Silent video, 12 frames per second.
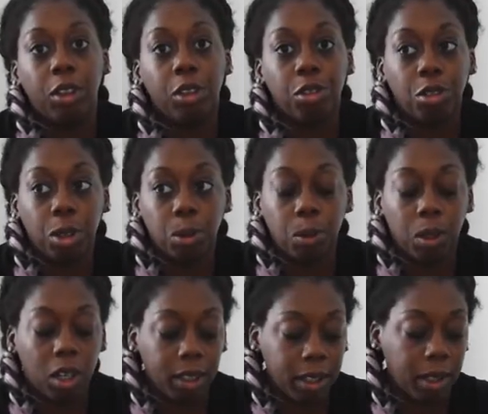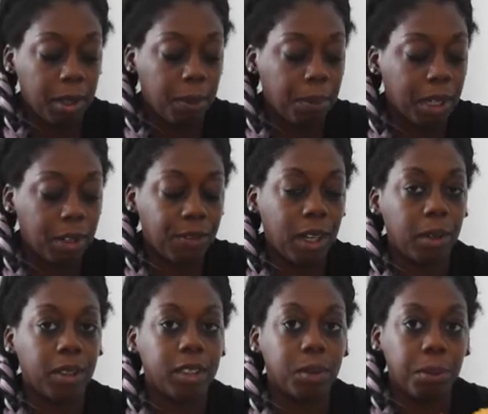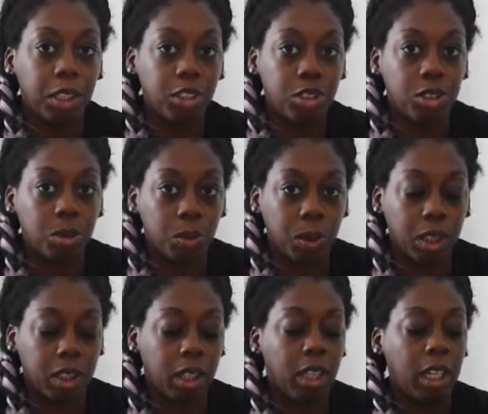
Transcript: throw on it, but I found this mustard one,